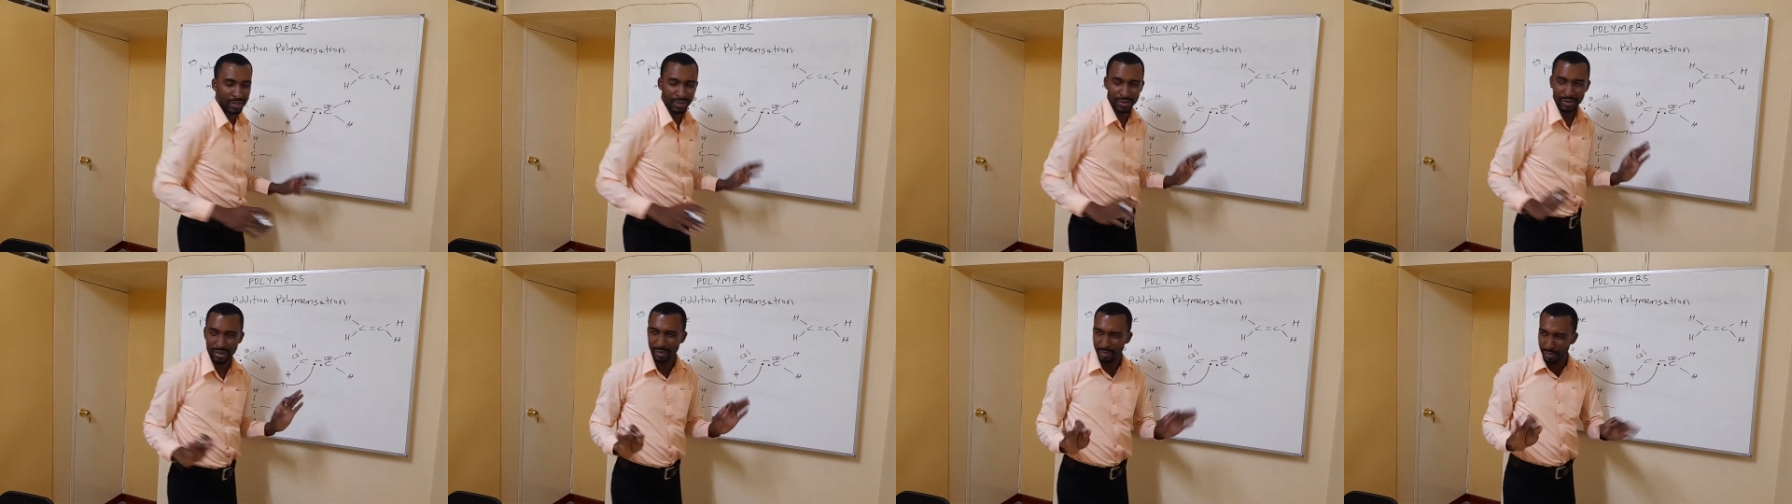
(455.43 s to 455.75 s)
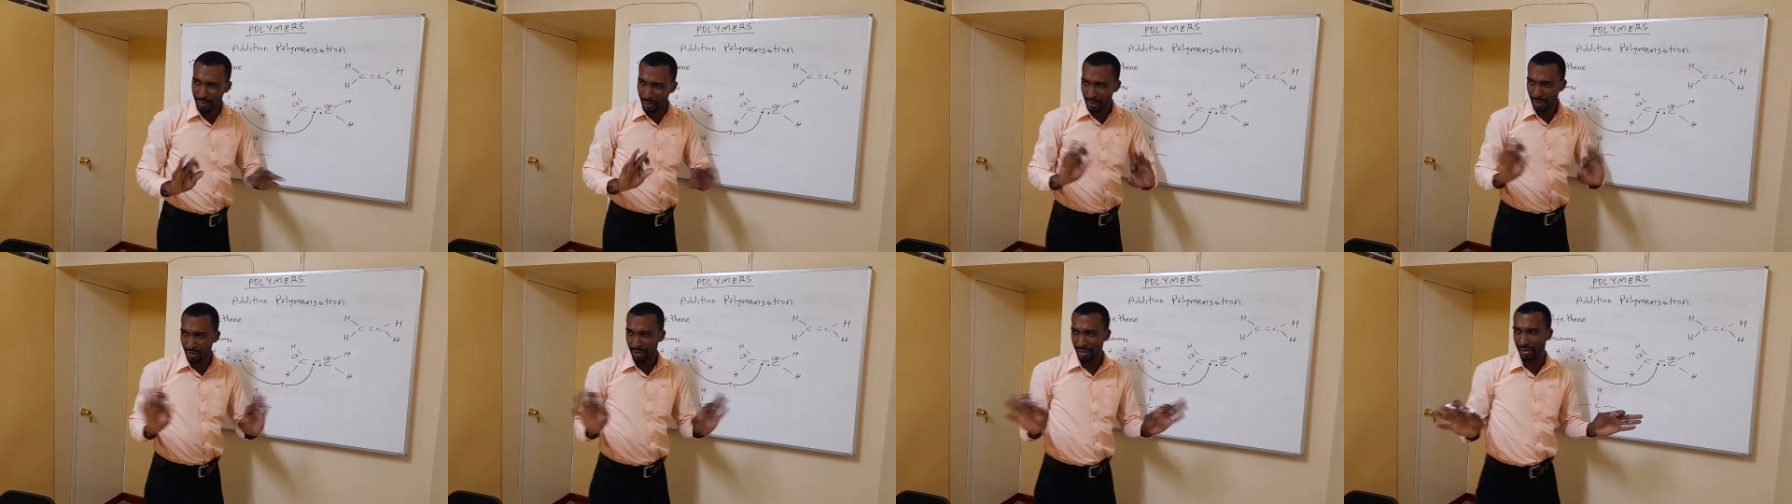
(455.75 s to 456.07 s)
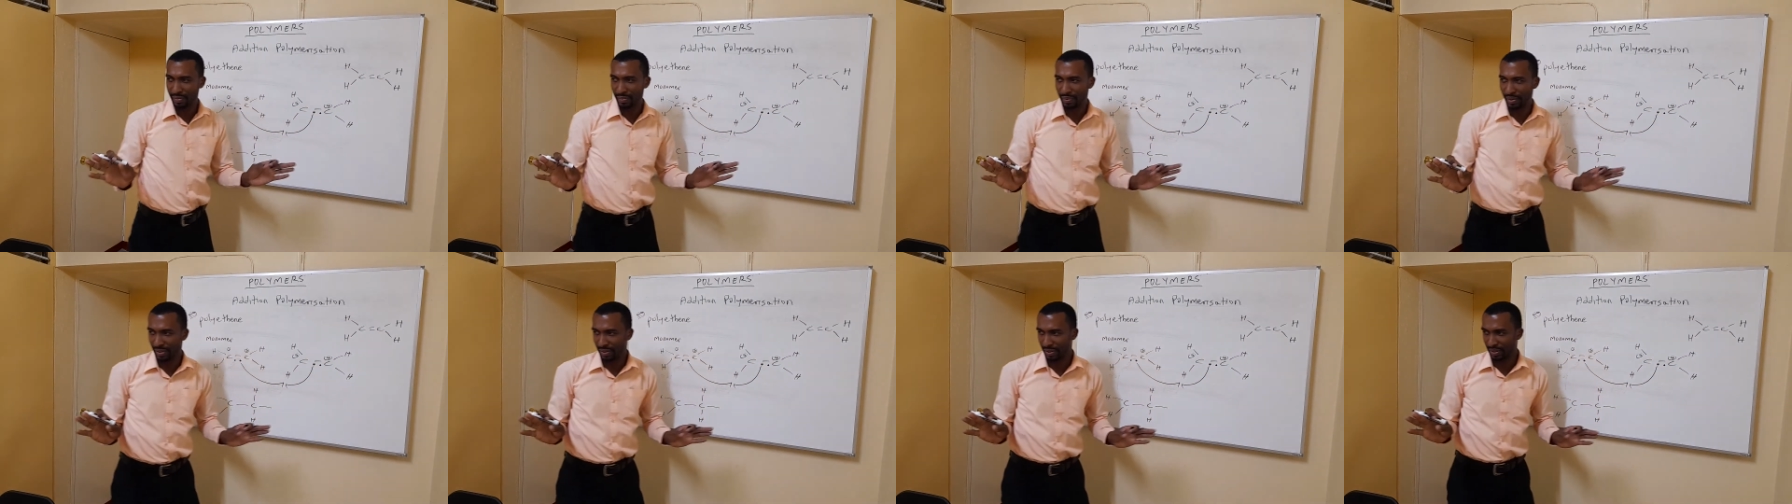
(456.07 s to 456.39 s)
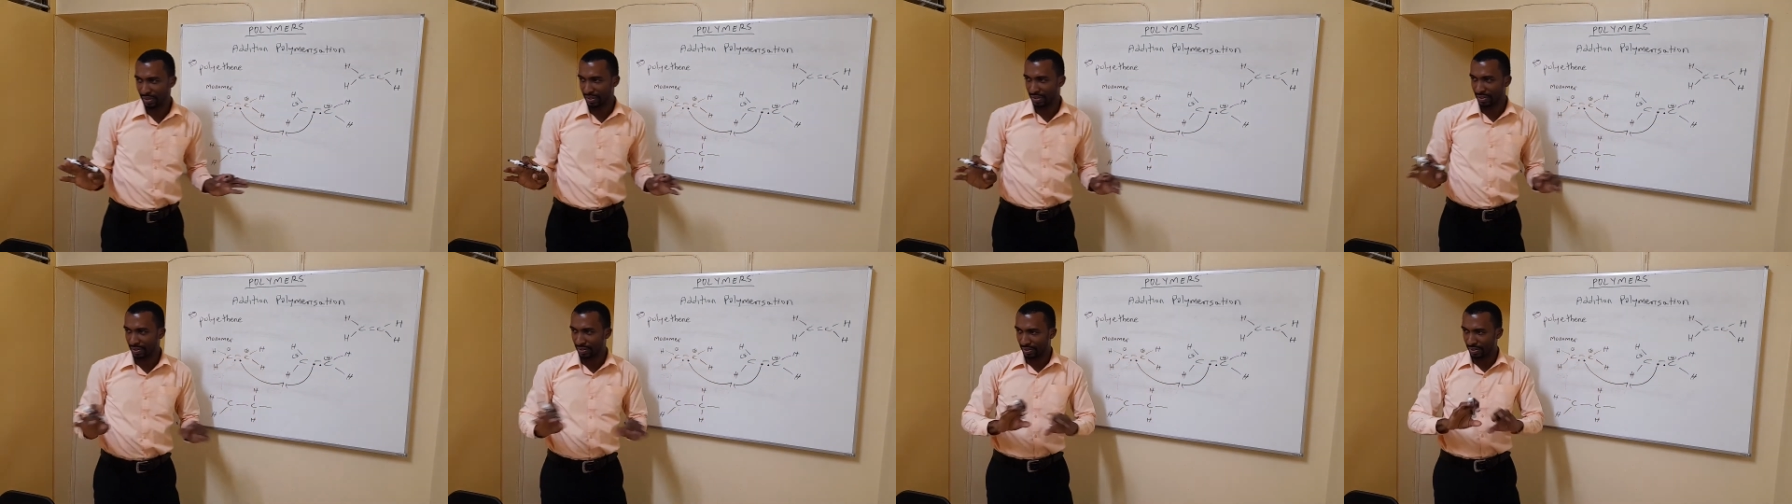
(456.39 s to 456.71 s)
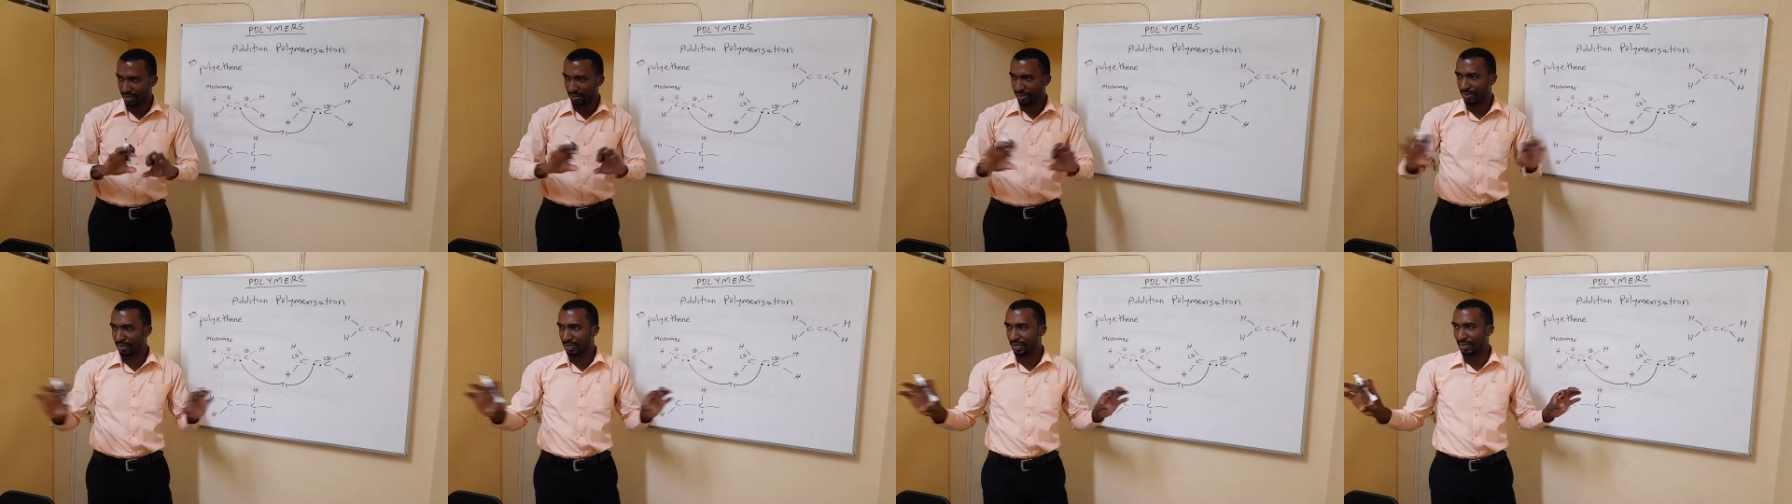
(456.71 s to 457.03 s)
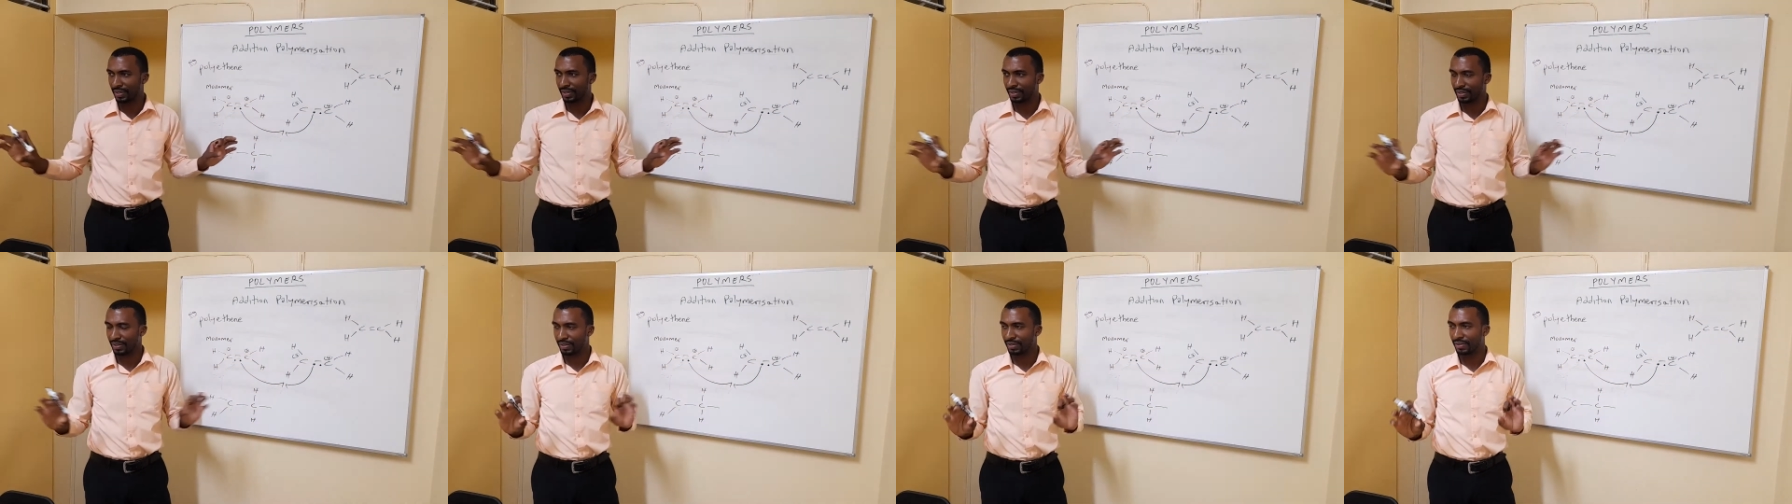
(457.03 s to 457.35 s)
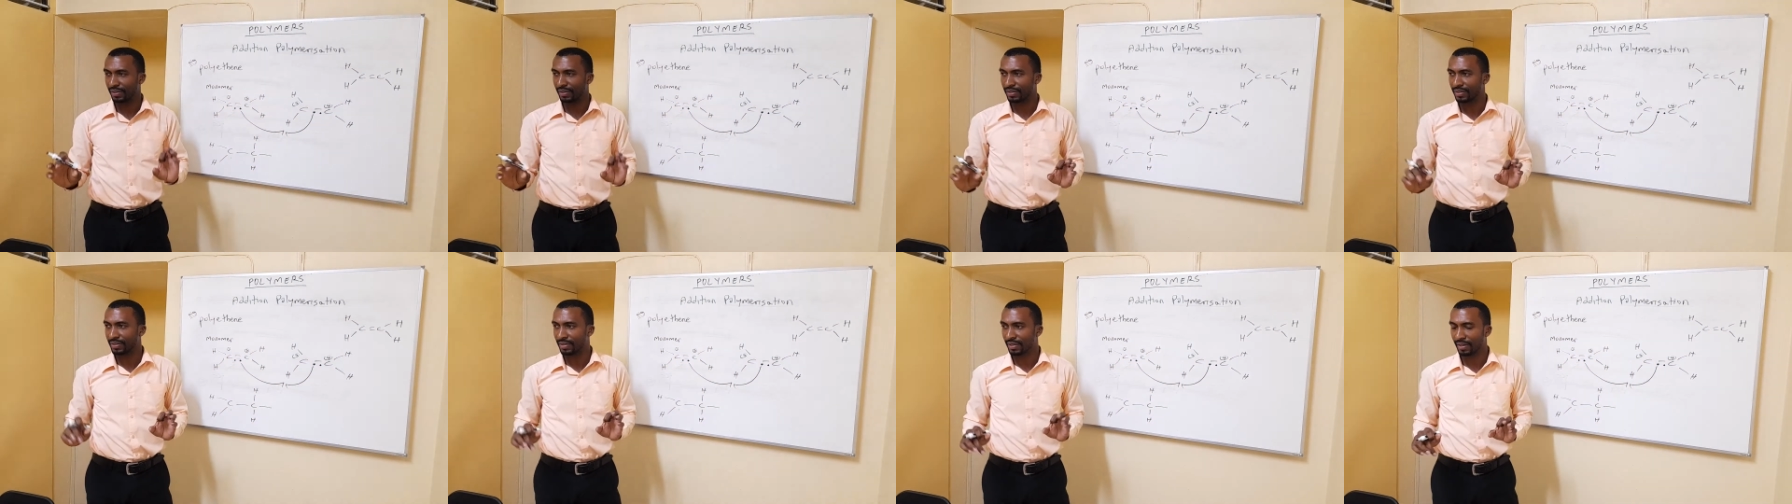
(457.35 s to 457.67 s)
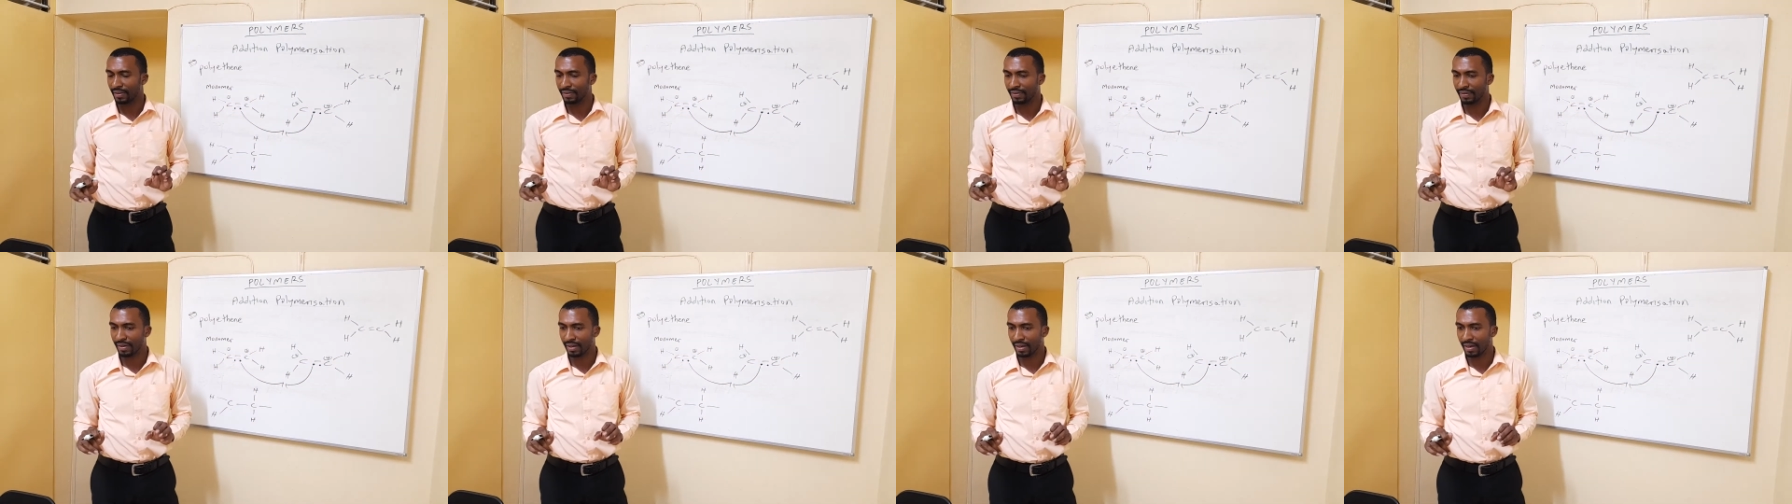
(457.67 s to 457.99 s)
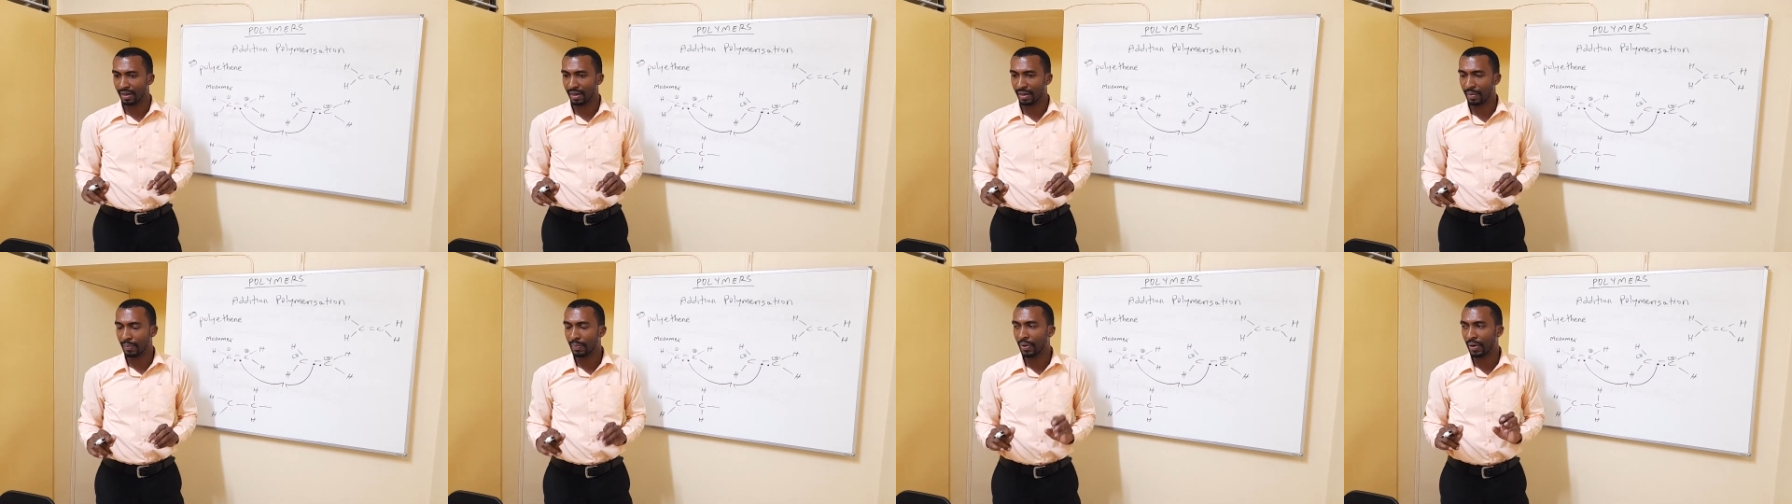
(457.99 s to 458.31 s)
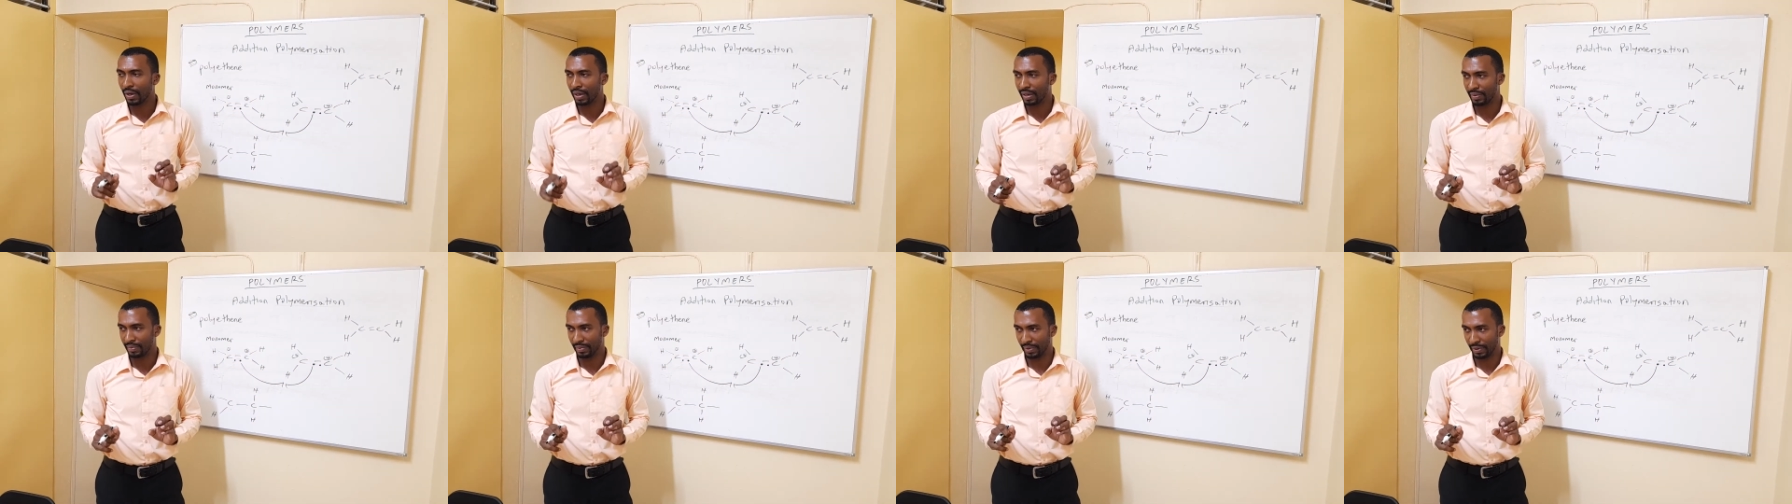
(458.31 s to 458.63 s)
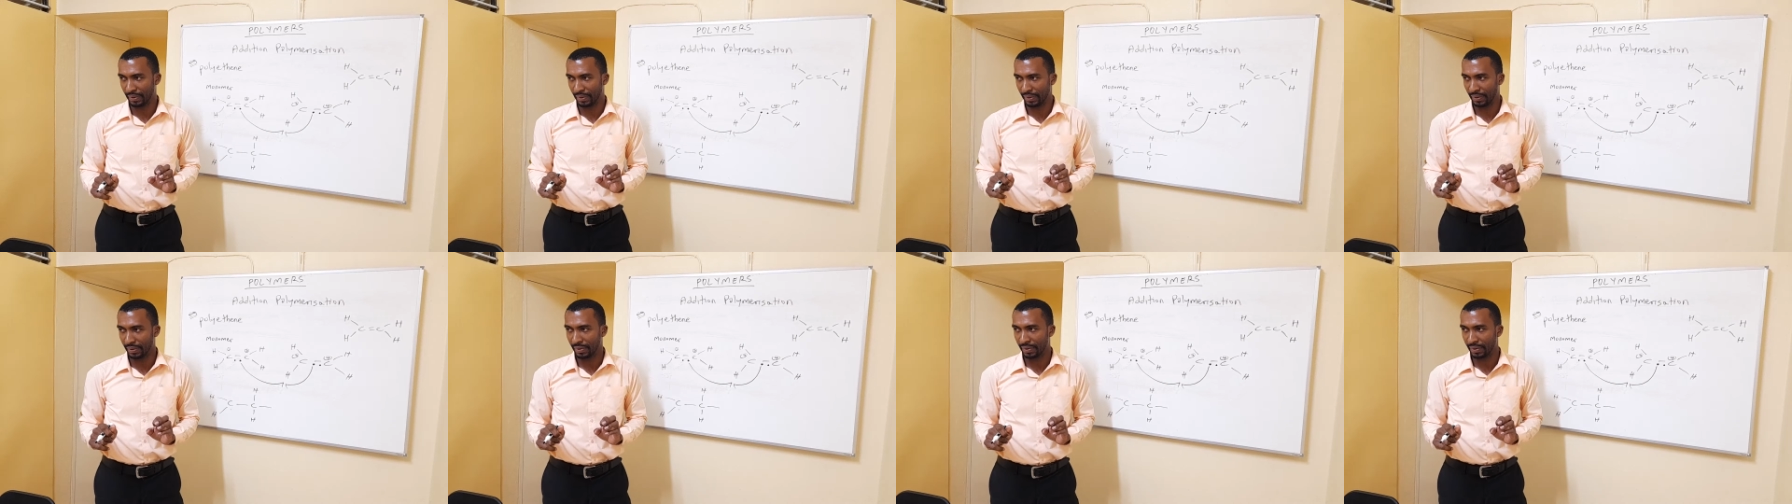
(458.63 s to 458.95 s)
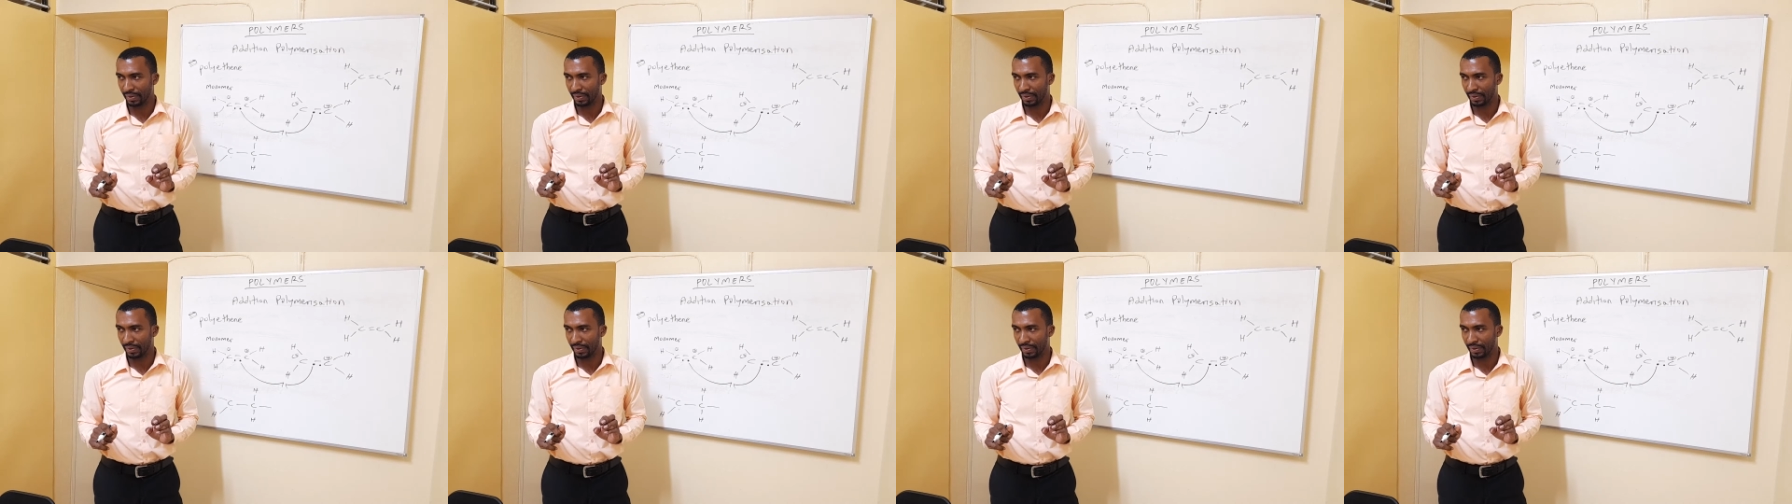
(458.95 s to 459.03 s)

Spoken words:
3 monomers to show the structure of a polymer